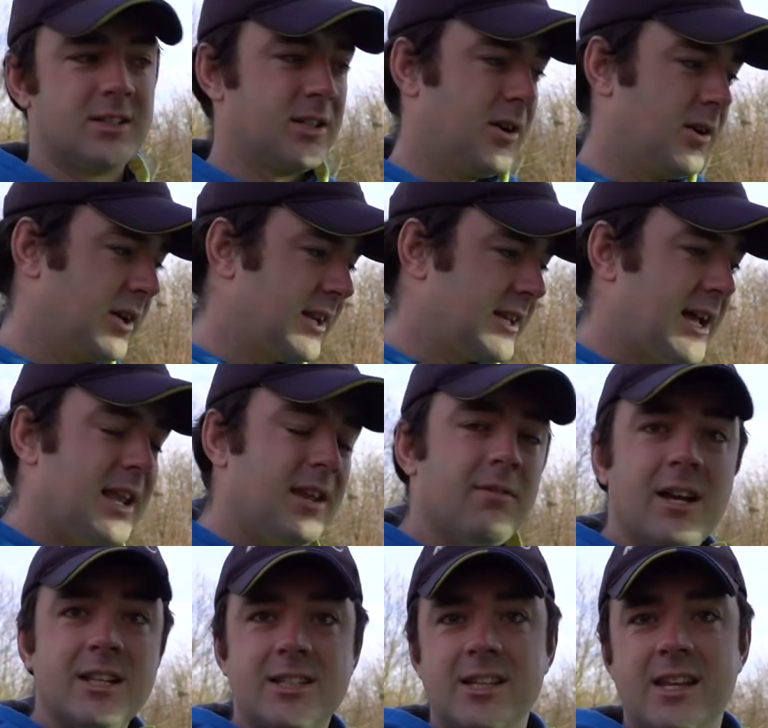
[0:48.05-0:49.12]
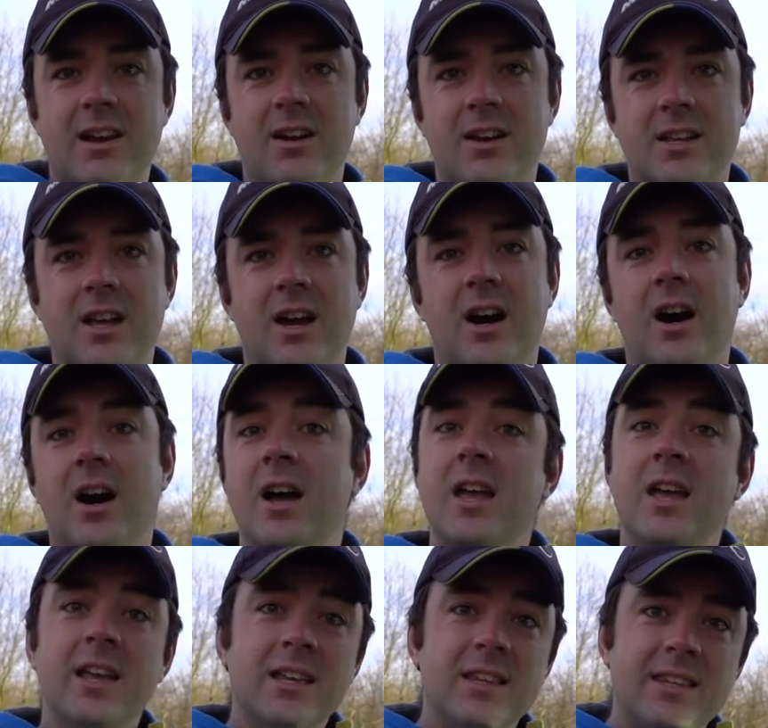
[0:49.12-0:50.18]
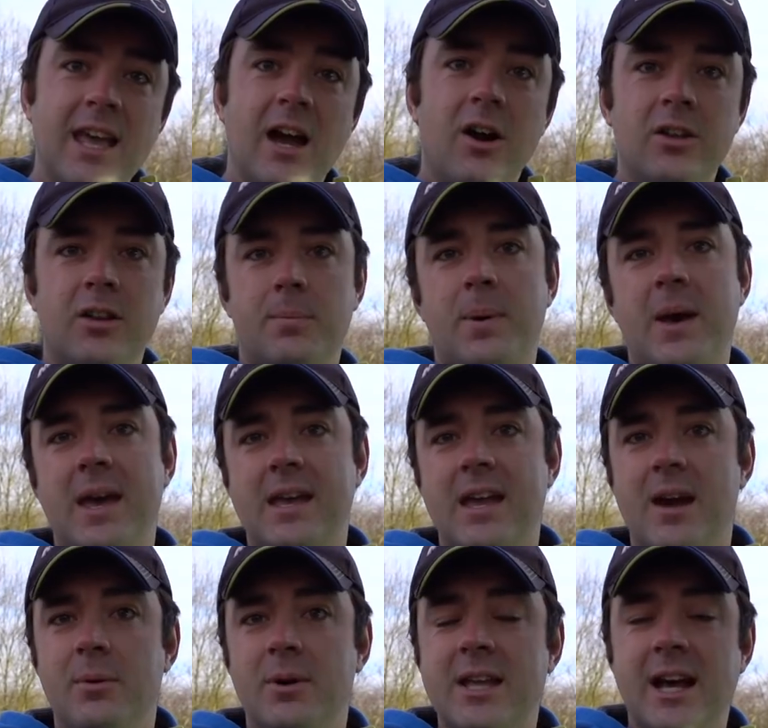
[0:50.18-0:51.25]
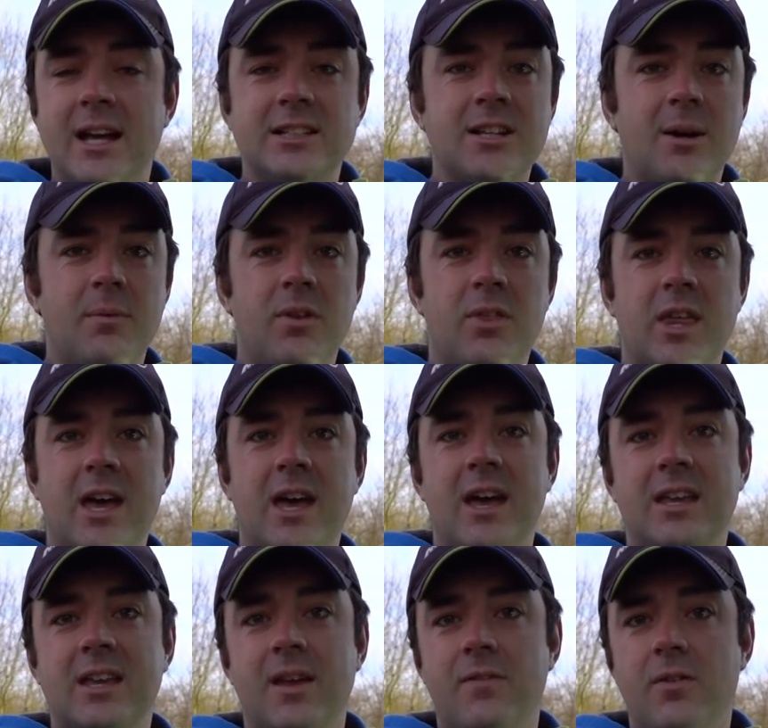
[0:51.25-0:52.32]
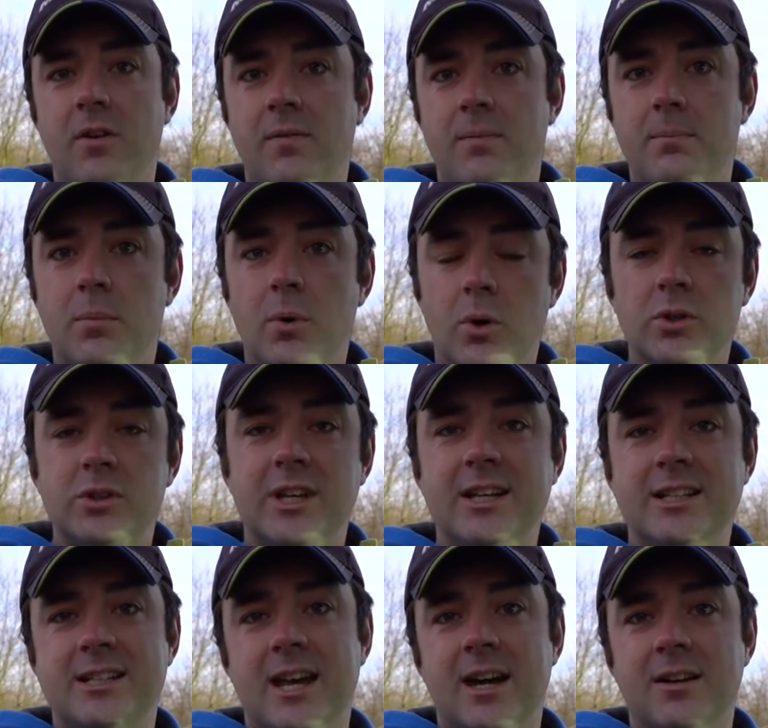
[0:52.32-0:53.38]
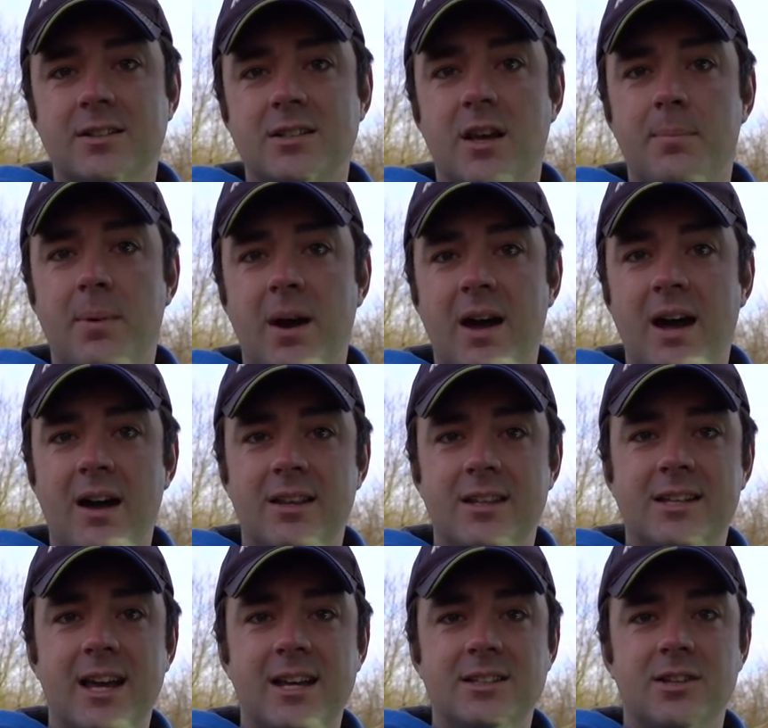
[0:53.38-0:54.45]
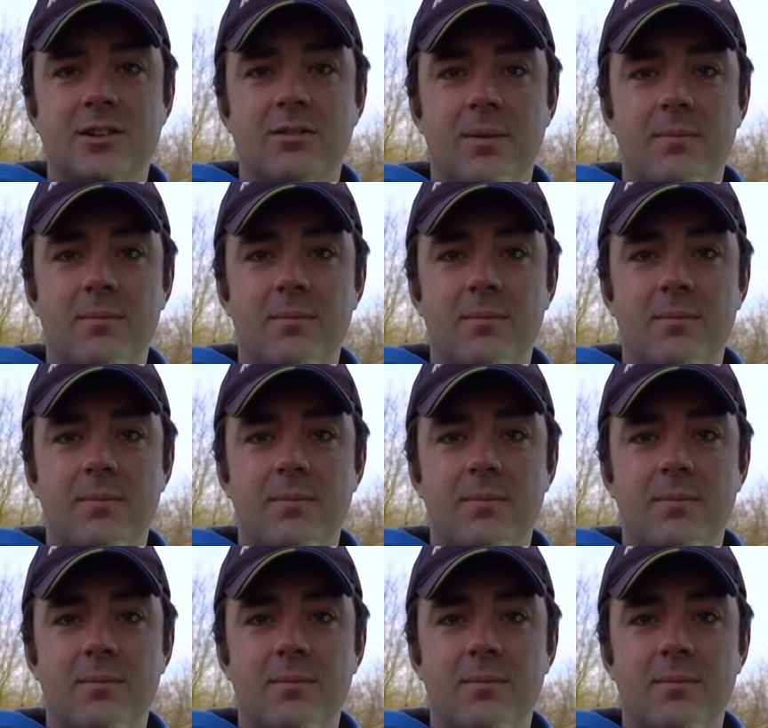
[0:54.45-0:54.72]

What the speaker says: So I'm going to get the rest of the gear out of the car, get on the peg, and we'll catch up with you there and give you more details about how the day is going to